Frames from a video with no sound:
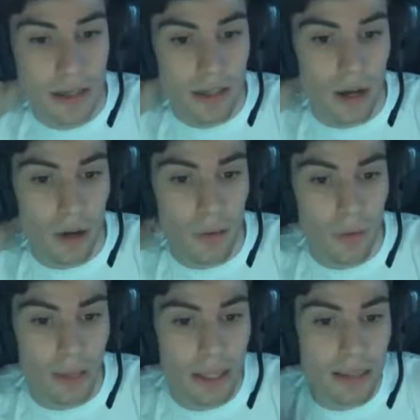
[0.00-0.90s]
you
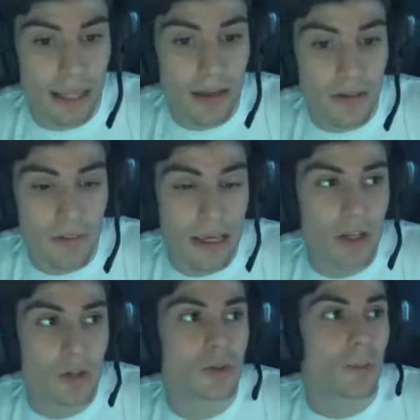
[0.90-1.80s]
know, they
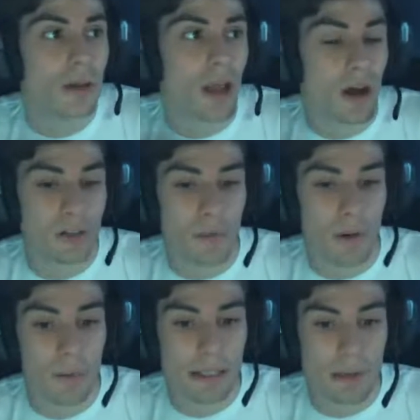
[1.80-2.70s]
could do so many awesome
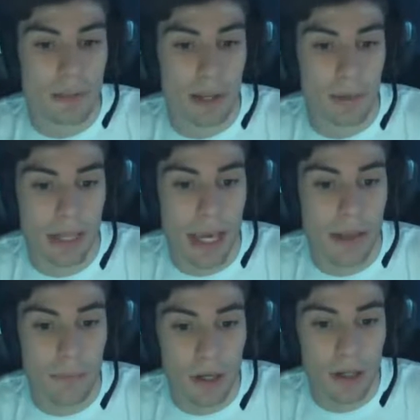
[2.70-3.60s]
updates to BlackBerry
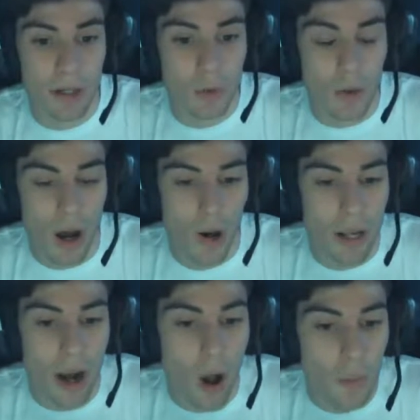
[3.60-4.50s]
10, but
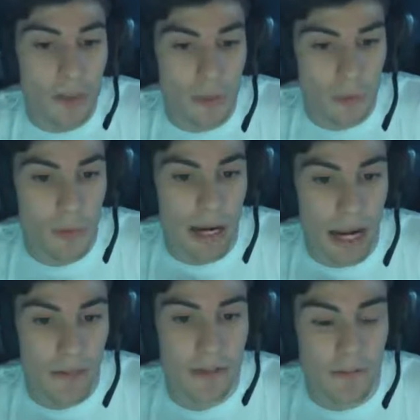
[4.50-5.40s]
it always comes back
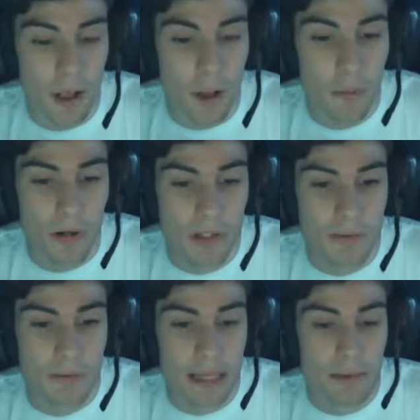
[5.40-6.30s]
on the developers
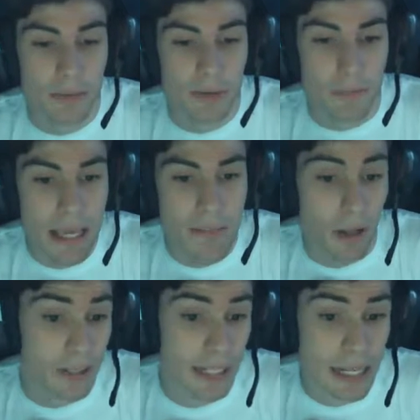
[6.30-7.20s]
and being able to make
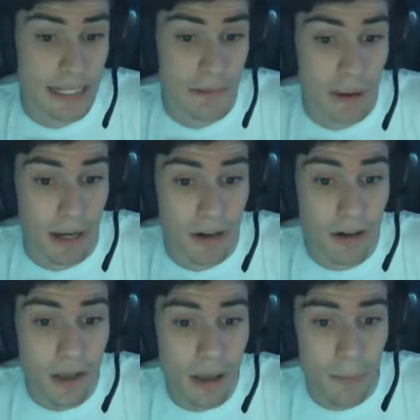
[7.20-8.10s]
multitasking better
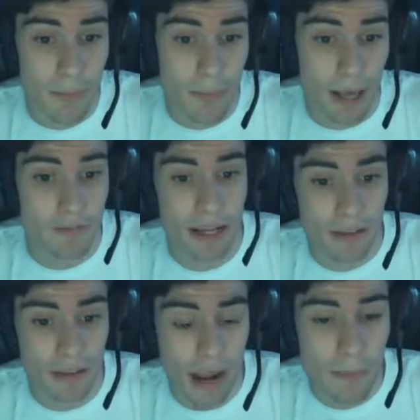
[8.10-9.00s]
by
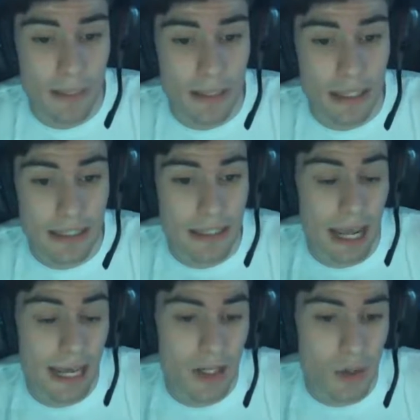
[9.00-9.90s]
modifying their apps and things, and
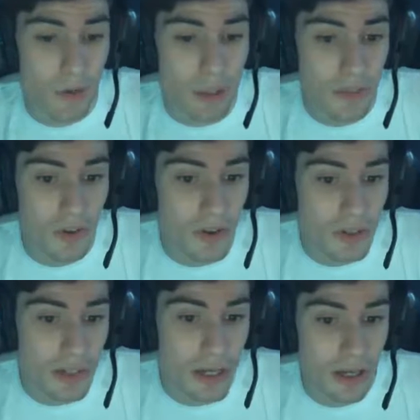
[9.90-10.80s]
I just don't think
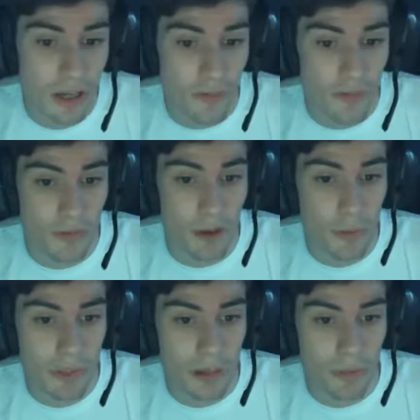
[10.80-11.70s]
there's enough
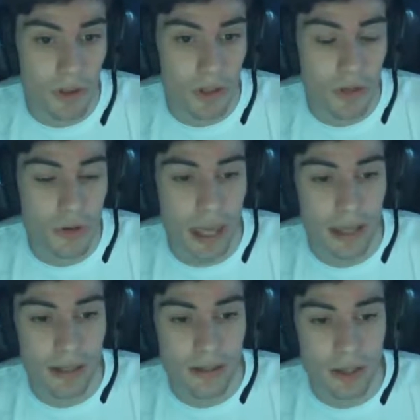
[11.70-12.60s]
developers on board to do
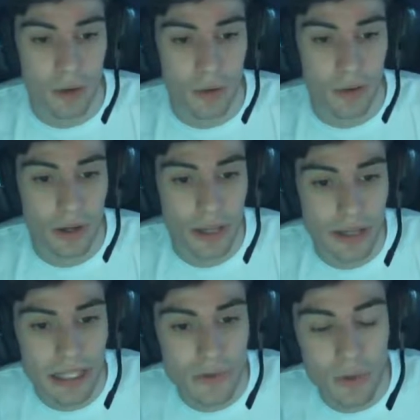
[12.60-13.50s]
that. So
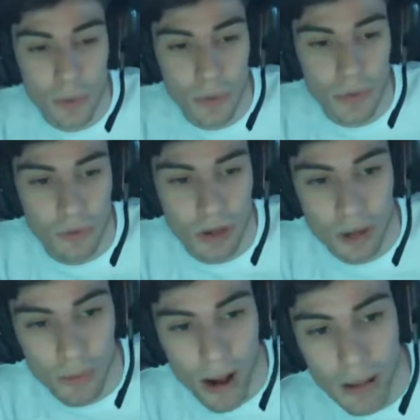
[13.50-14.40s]
that's really where you run
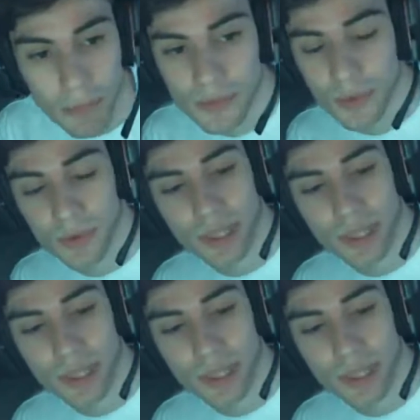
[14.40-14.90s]
into problems with